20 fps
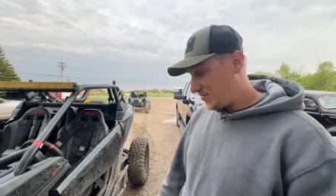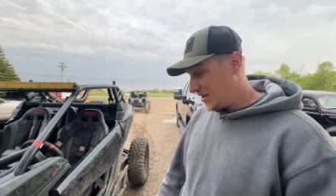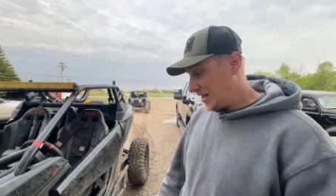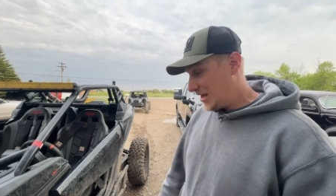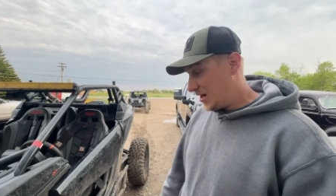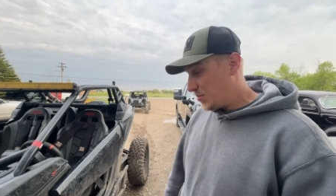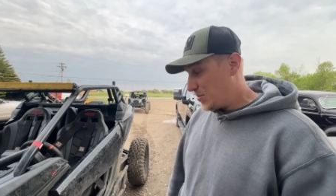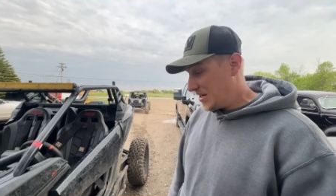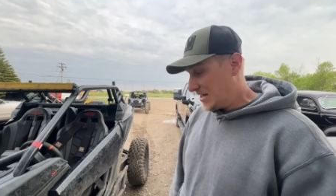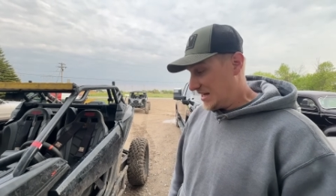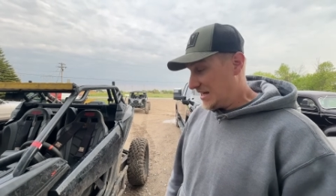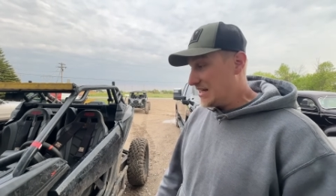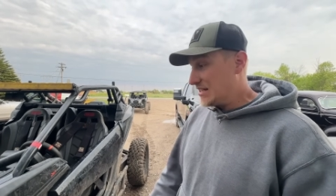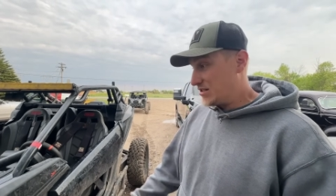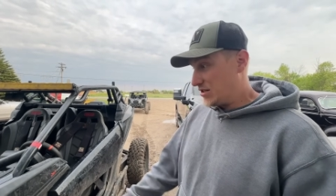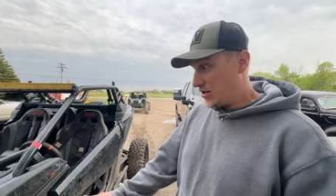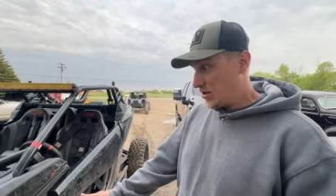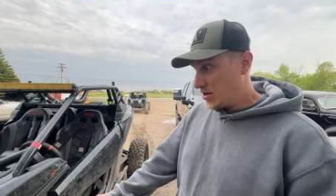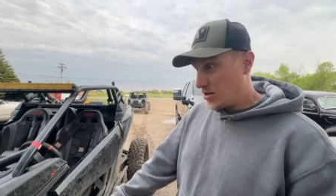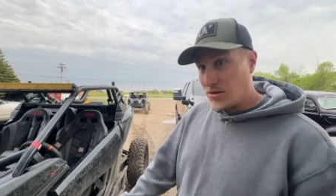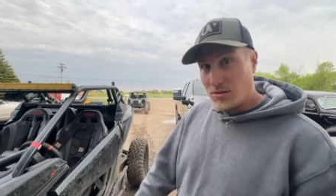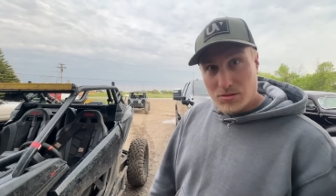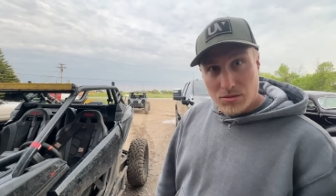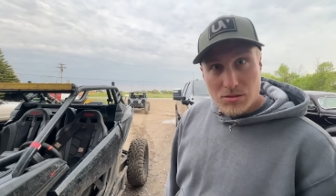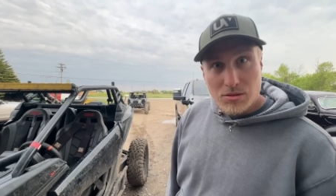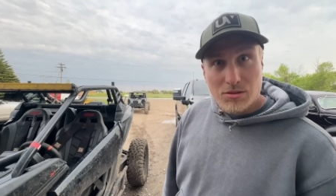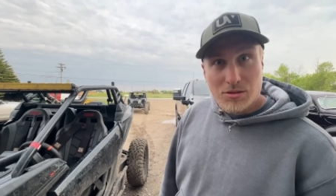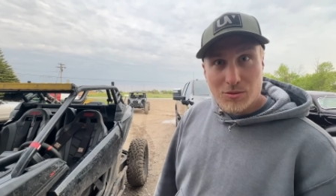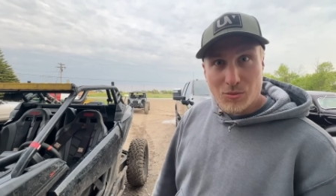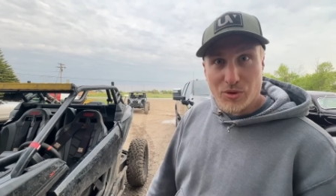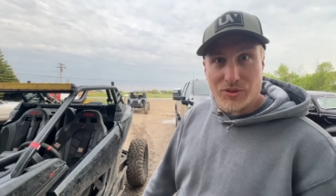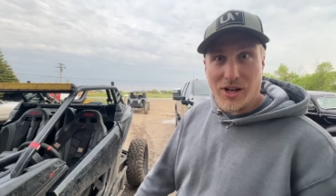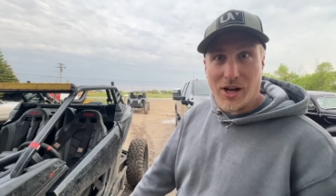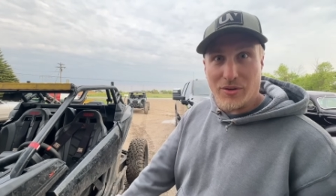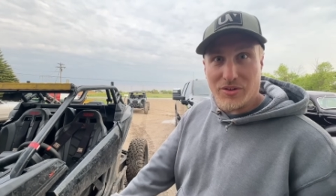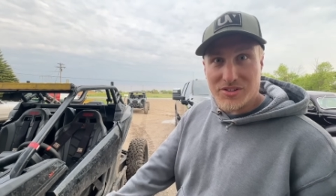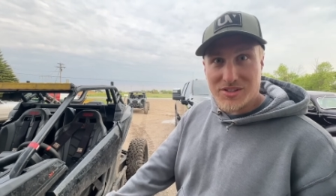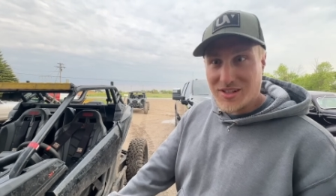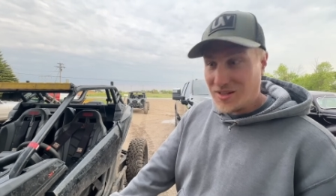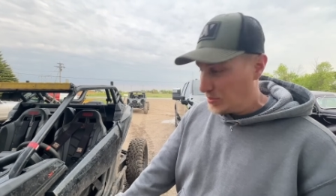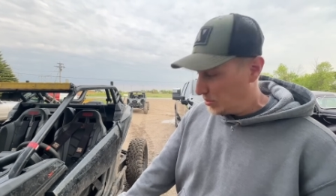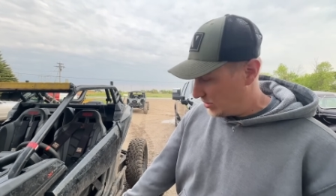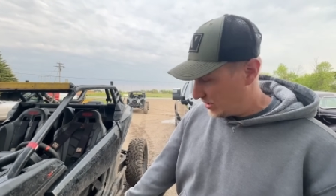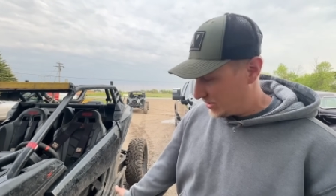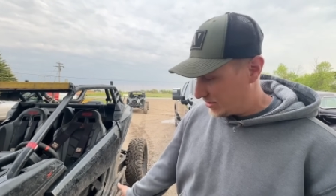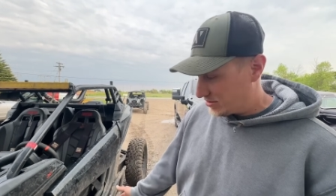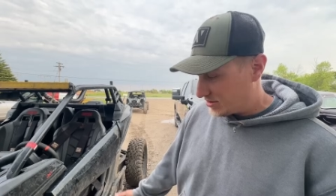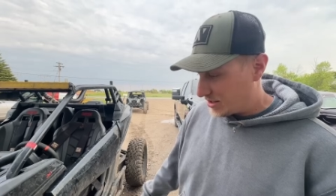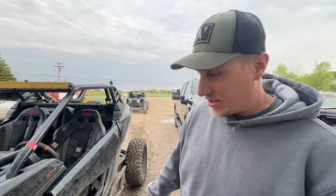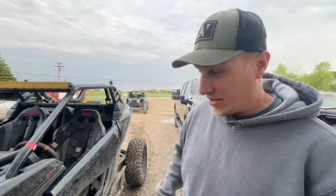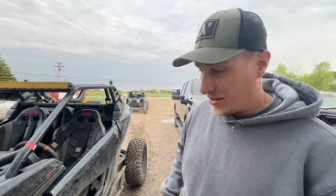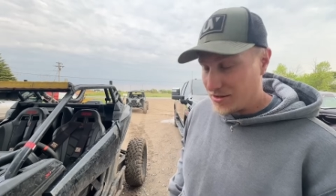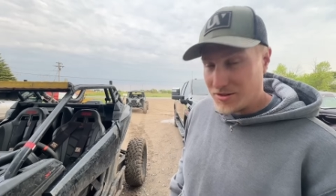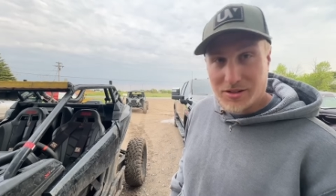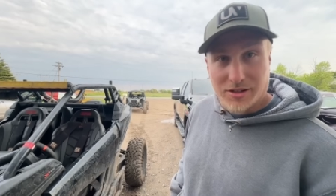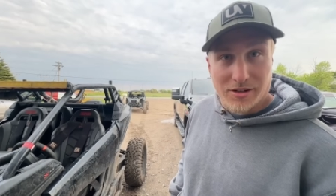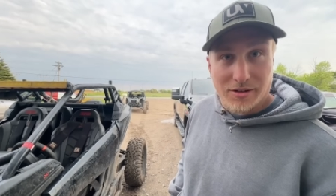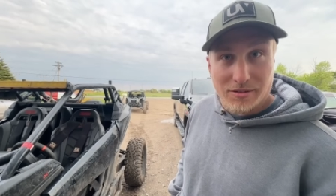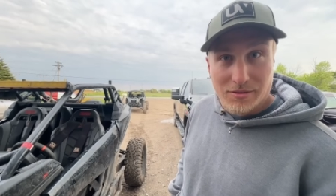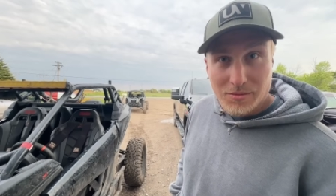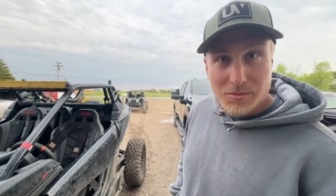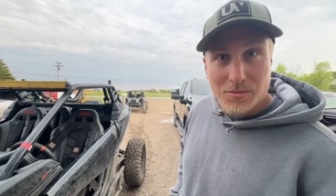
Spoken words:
it'd been easier without the skid plate and tree kickers here.